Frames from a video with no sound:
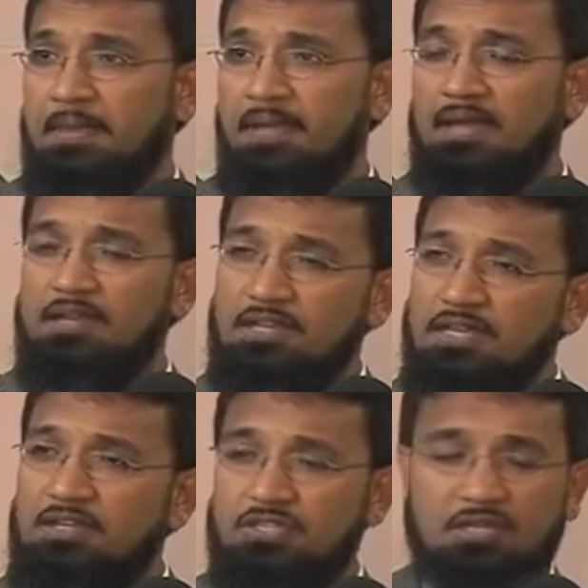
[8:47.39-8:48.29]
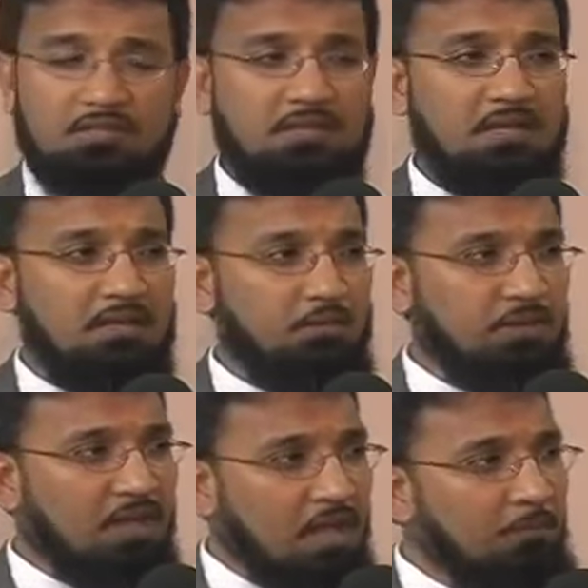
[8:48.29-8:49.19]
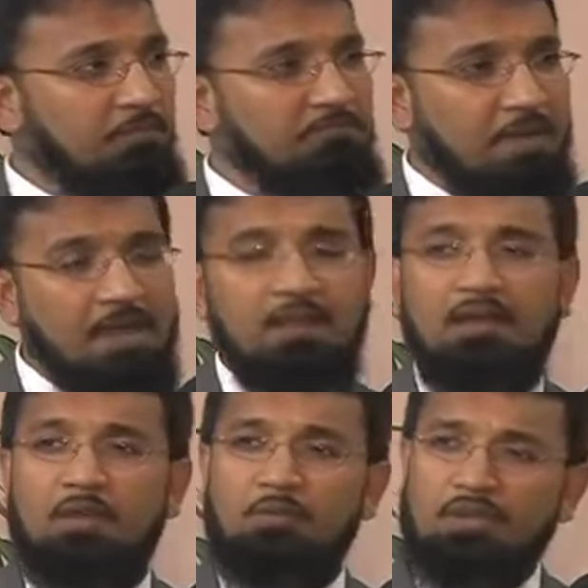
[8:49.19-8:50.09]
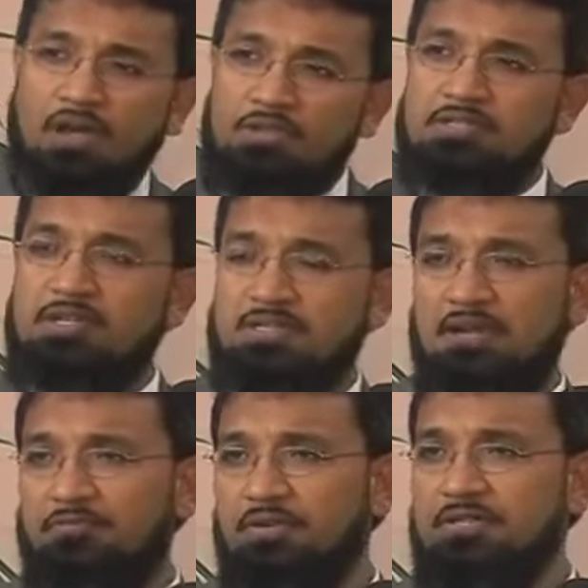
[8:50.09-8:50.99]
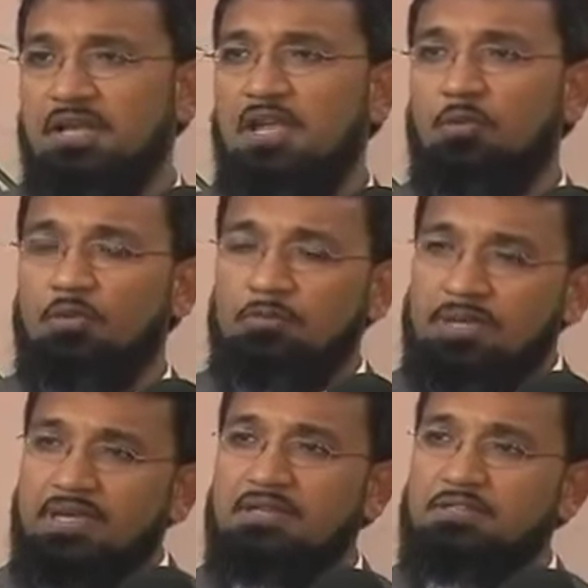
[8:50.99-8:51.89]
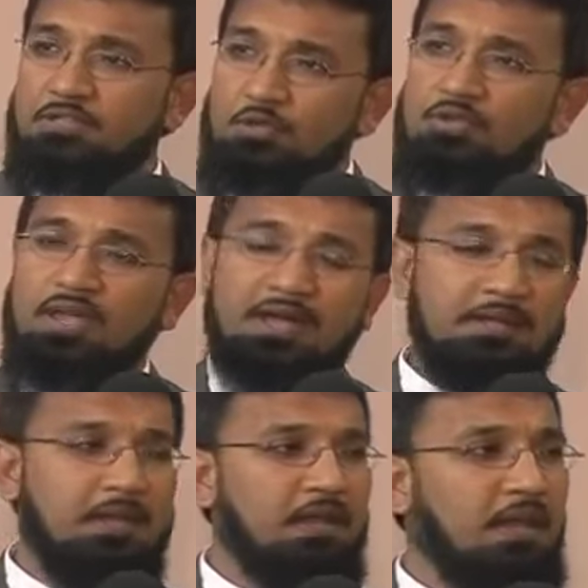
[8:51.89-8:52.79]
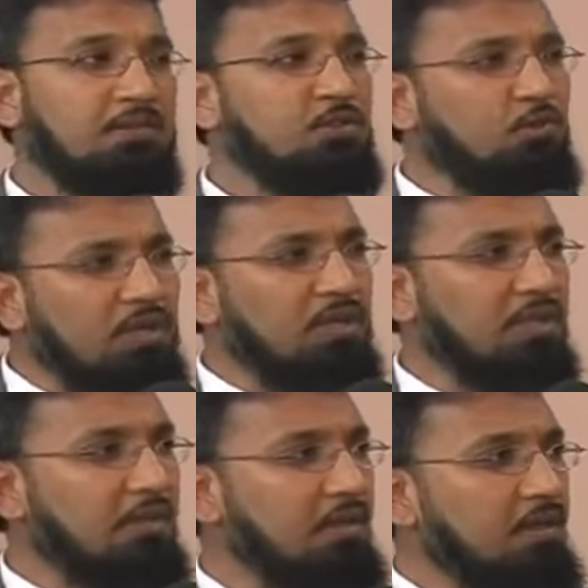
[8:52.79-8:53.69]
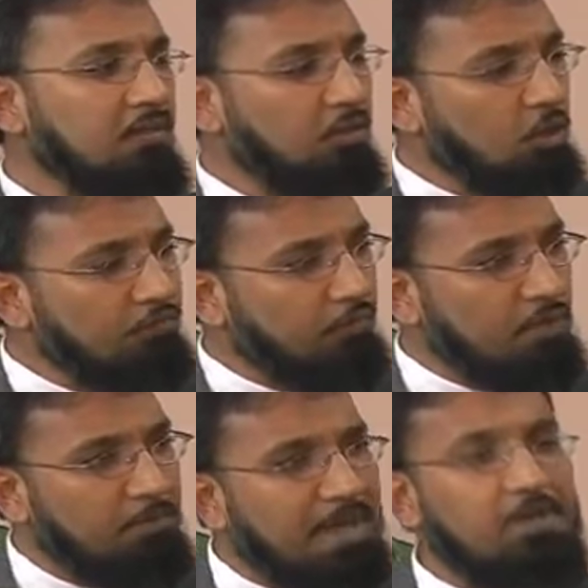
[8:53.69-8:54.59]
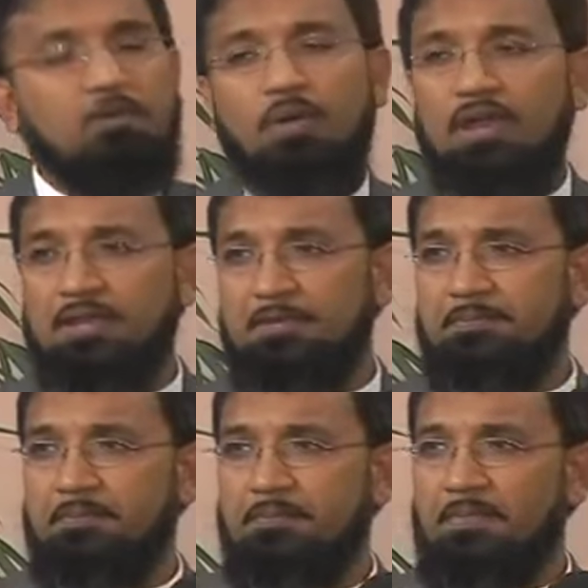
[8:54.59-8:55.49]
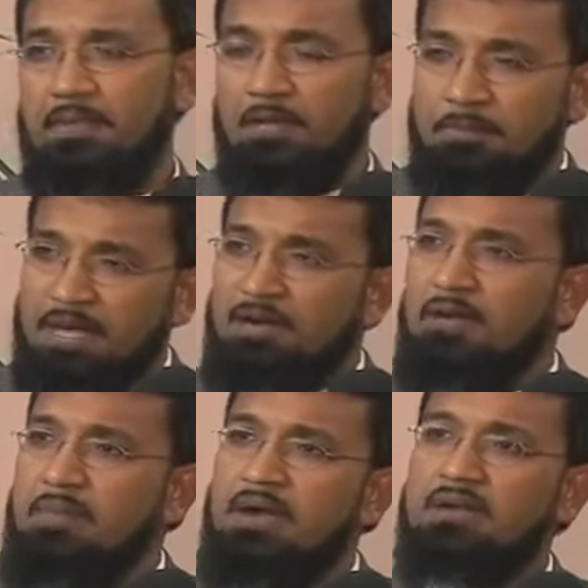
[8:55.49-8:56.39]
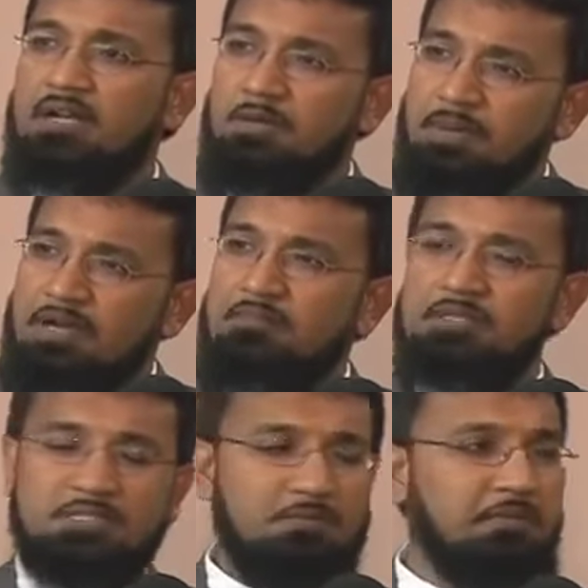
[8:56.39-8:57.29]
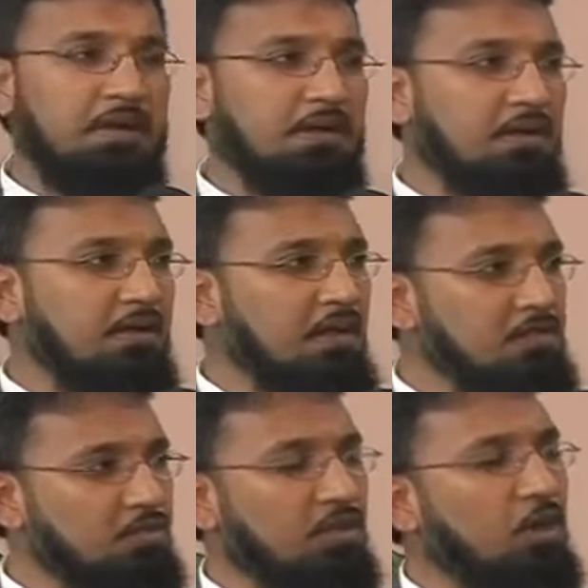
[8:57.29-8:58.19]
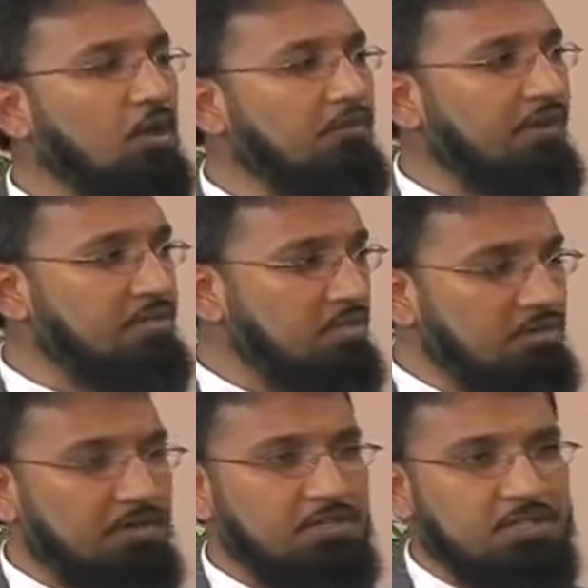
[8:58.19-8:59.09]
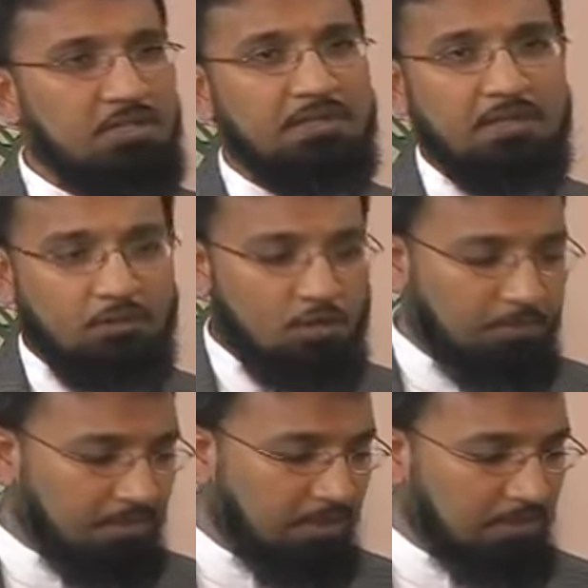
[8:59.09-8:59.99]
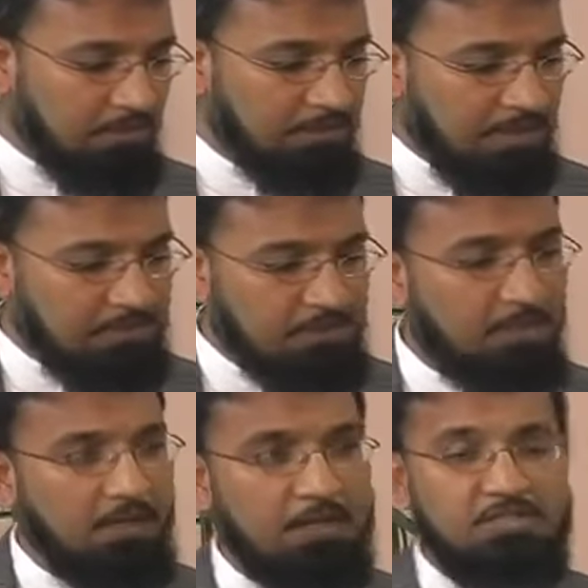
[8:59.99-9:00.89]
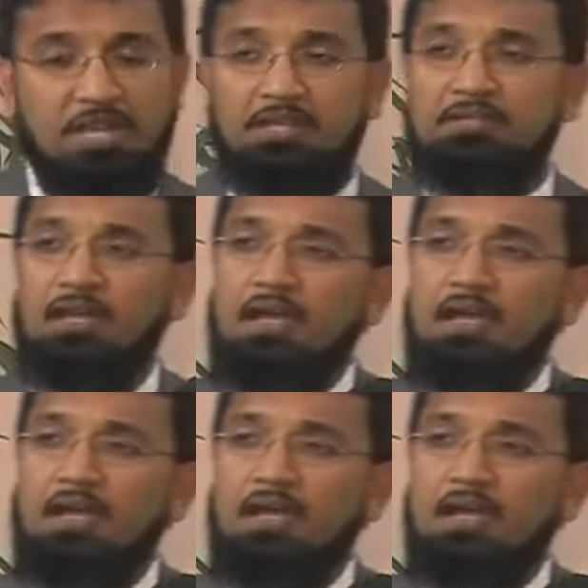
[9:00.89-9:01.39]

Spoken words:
And indeed, inshallah ta'ala, with the help of manna and with other such efforts, we will begin to do that and to really look for a better way, a better America, a better Muslim America, so that all of our children, inshallah, can grow up in that shade.